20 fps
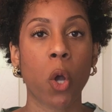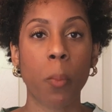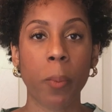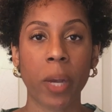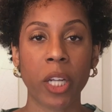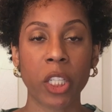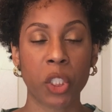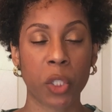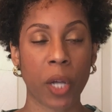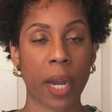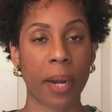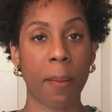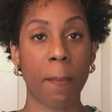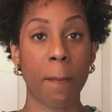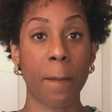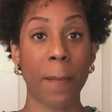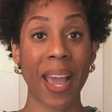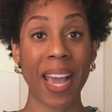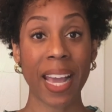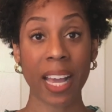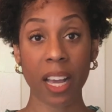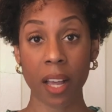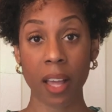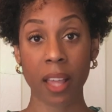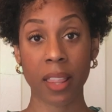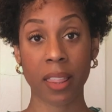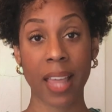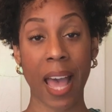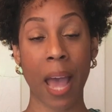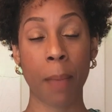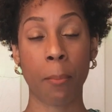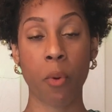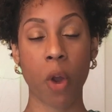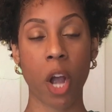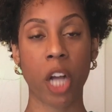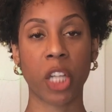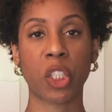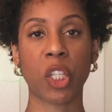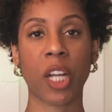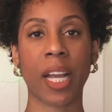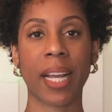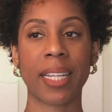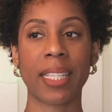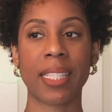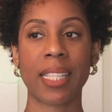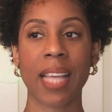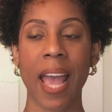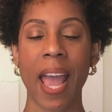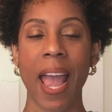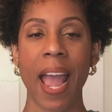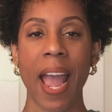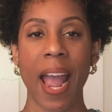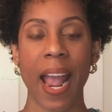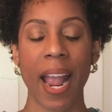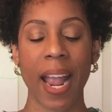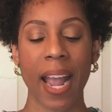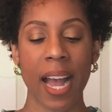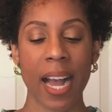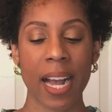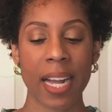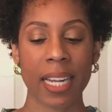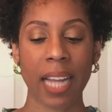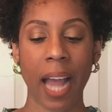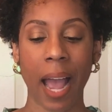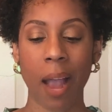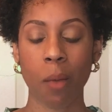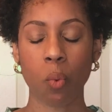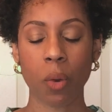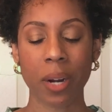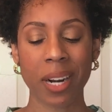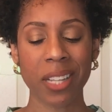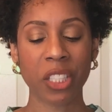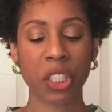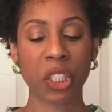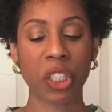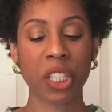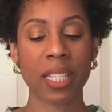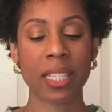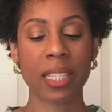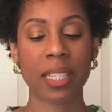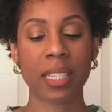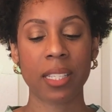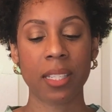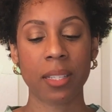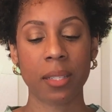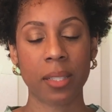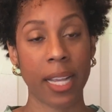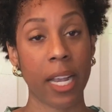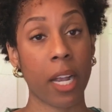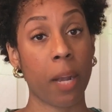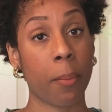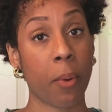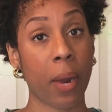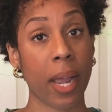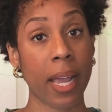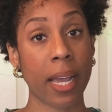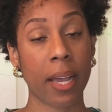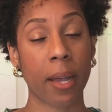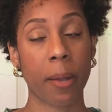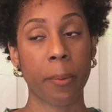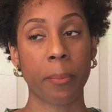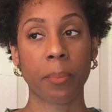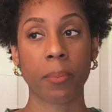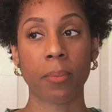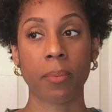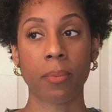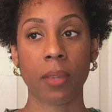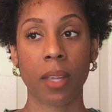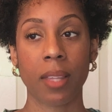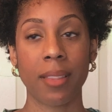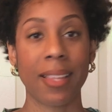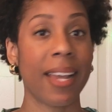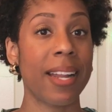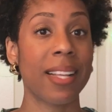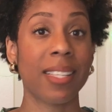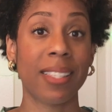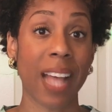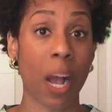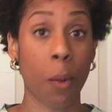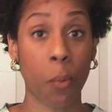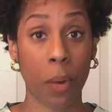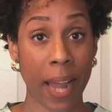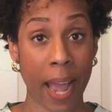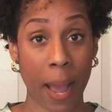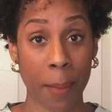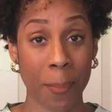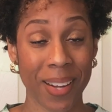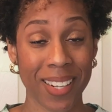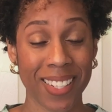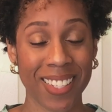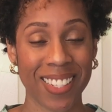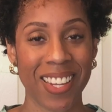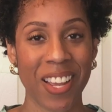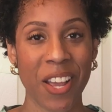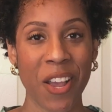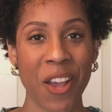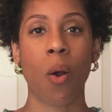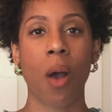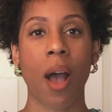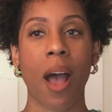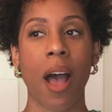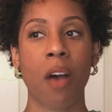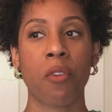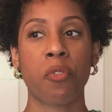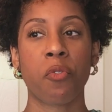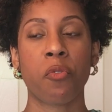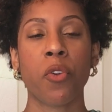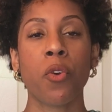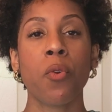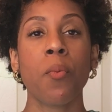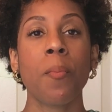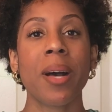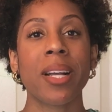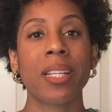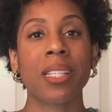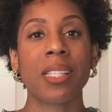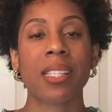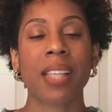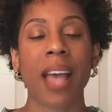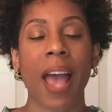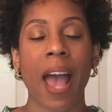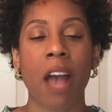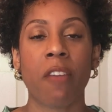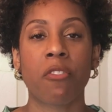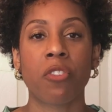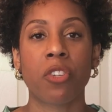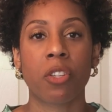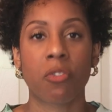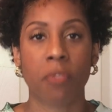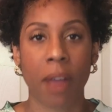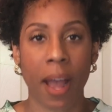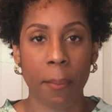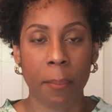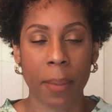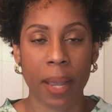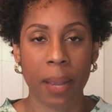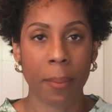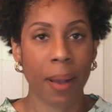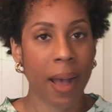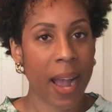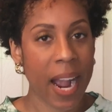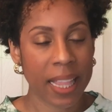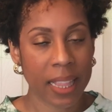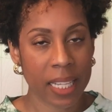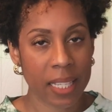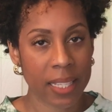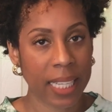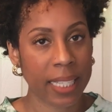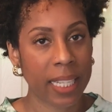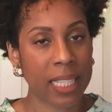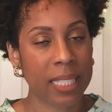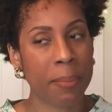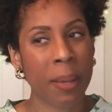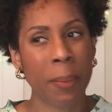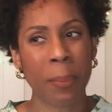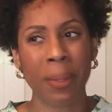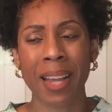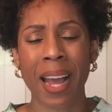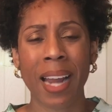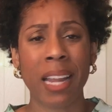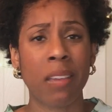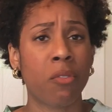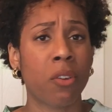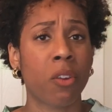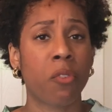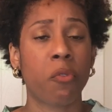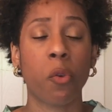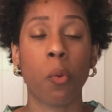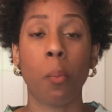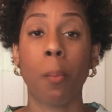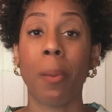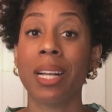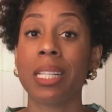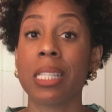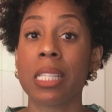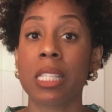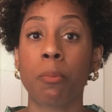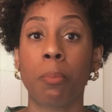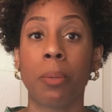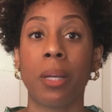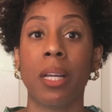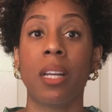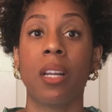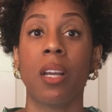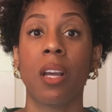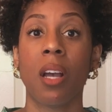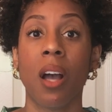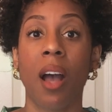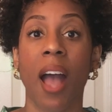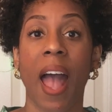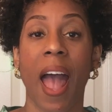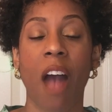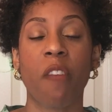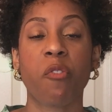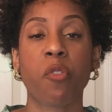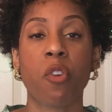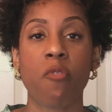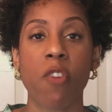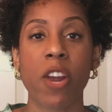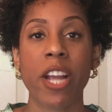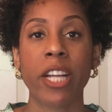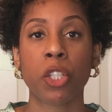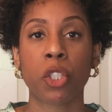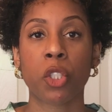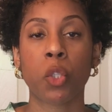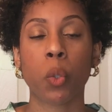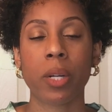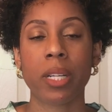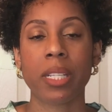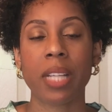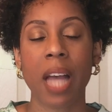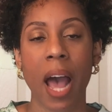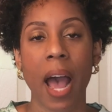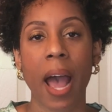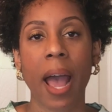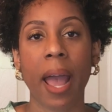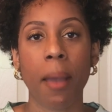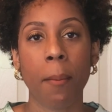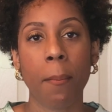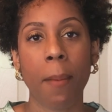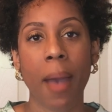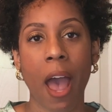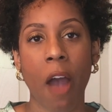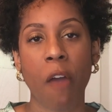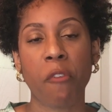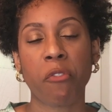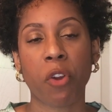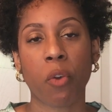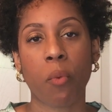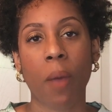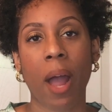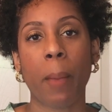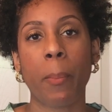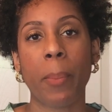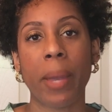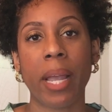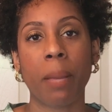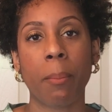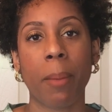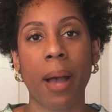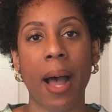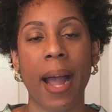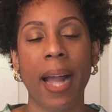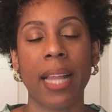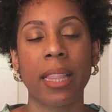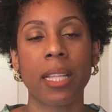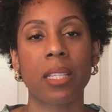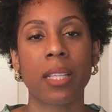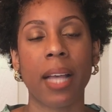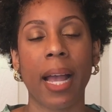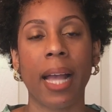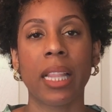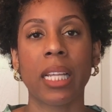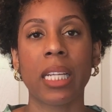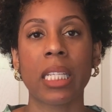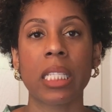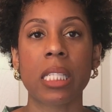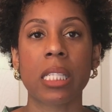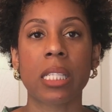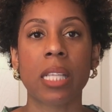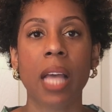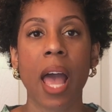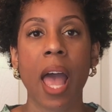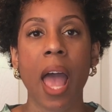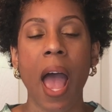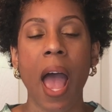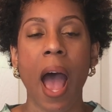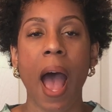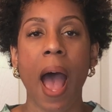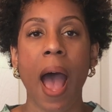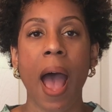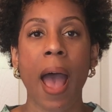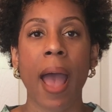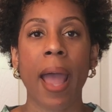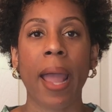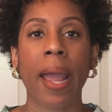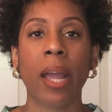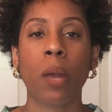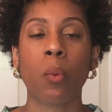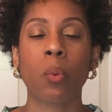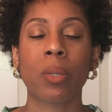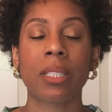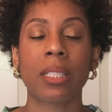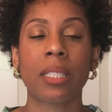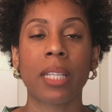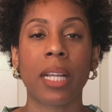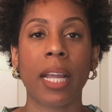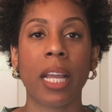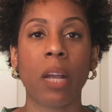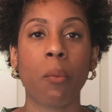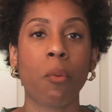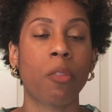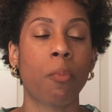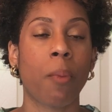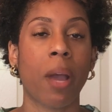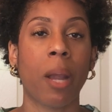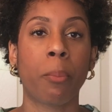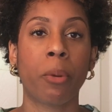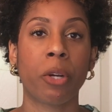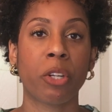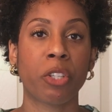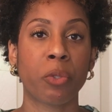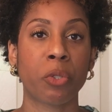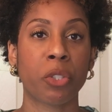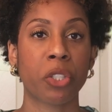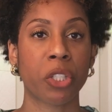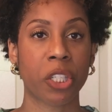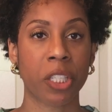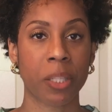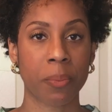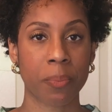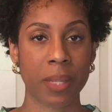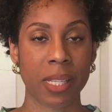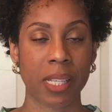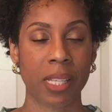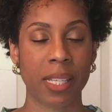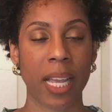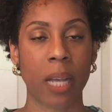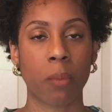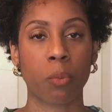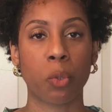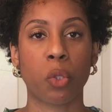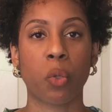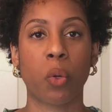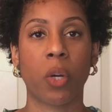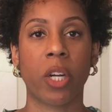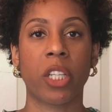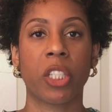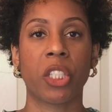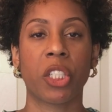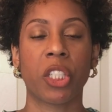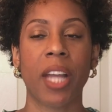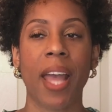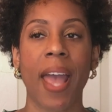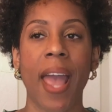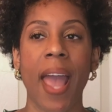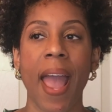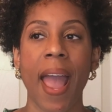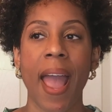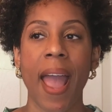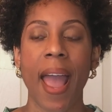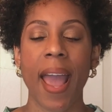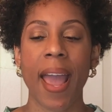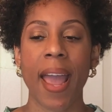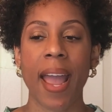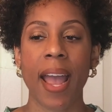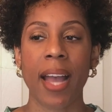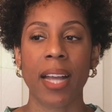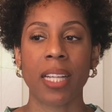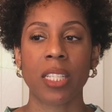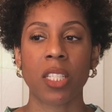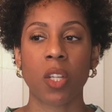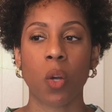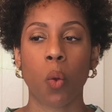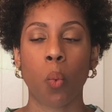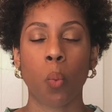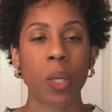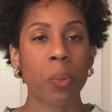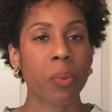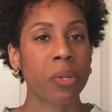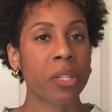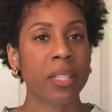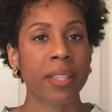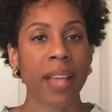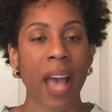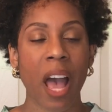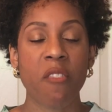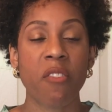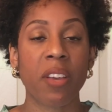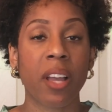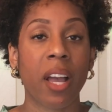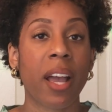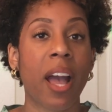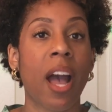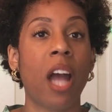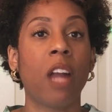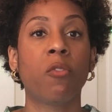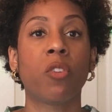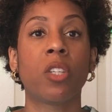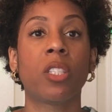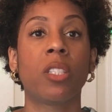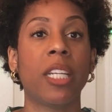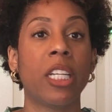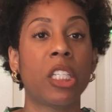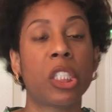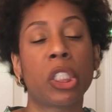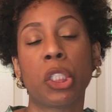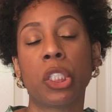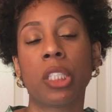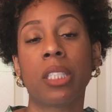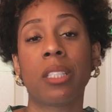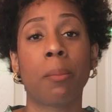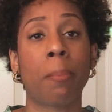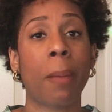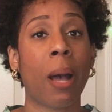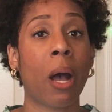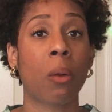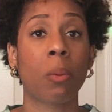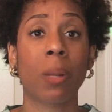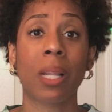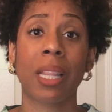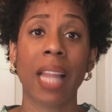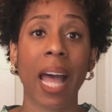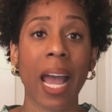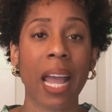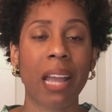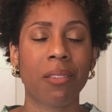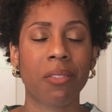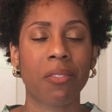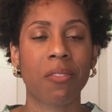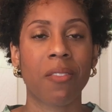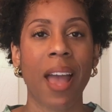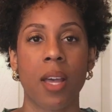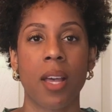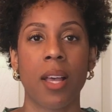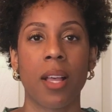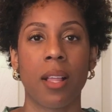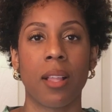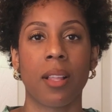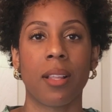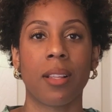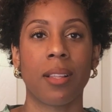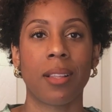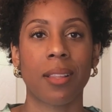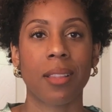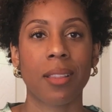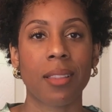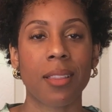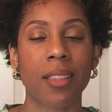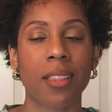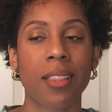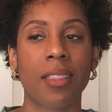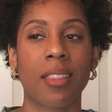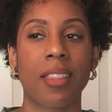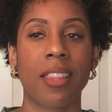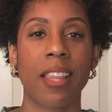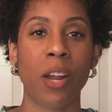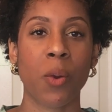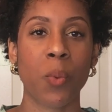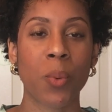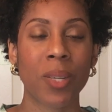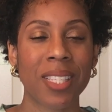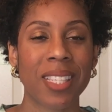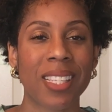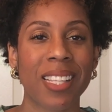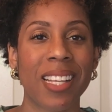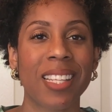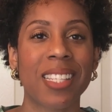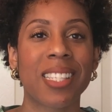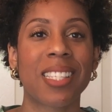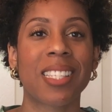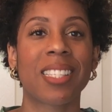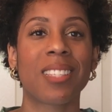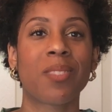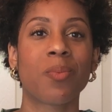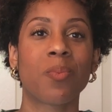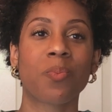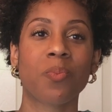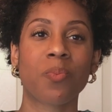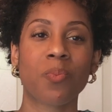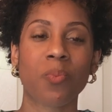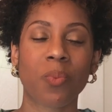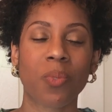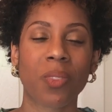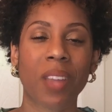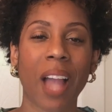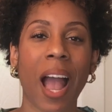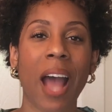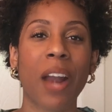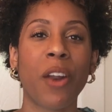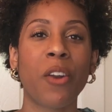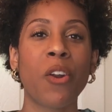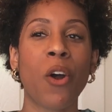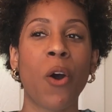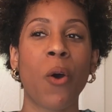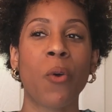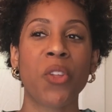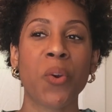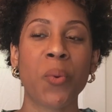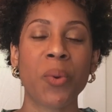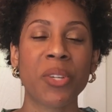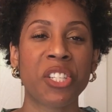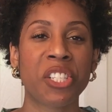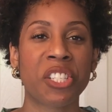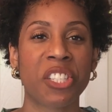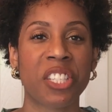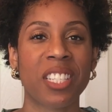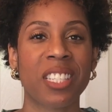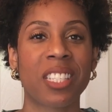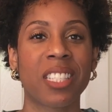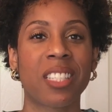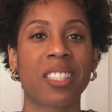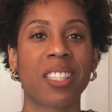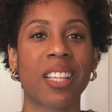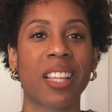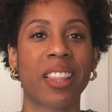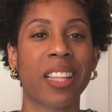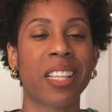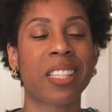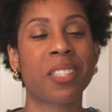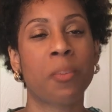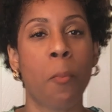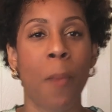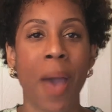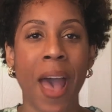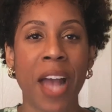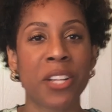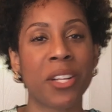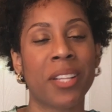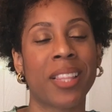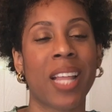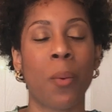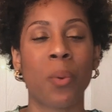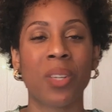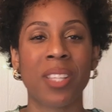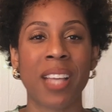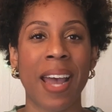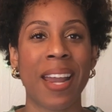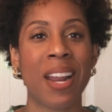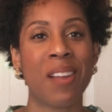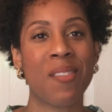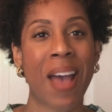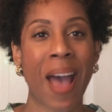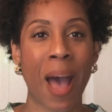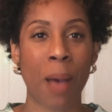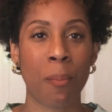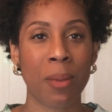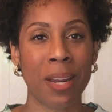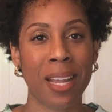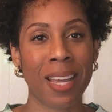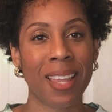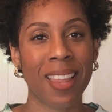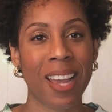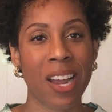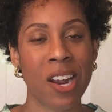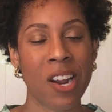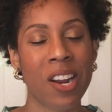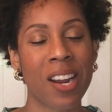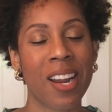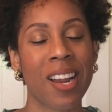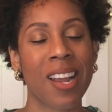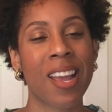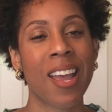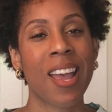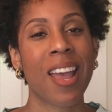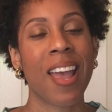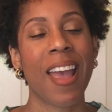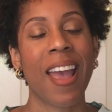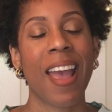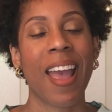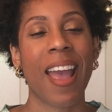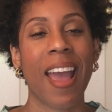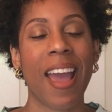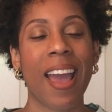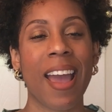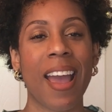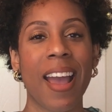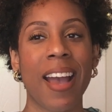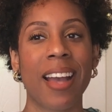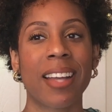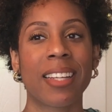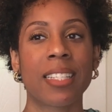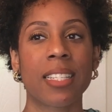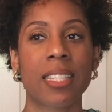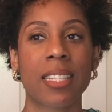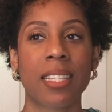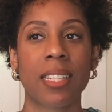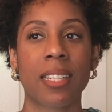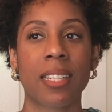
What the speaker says: much trying to make that project, and I wanted to just take a break. That is not what happened. A few months after wrapping Behind the Silence, maybe not even a few months, but after a very short time after wrapping Behind the Silence, I was sitting with my producer, Sam George, and we were just having a conversation just about life. There was this, there was just this magic that was kind of happening there. And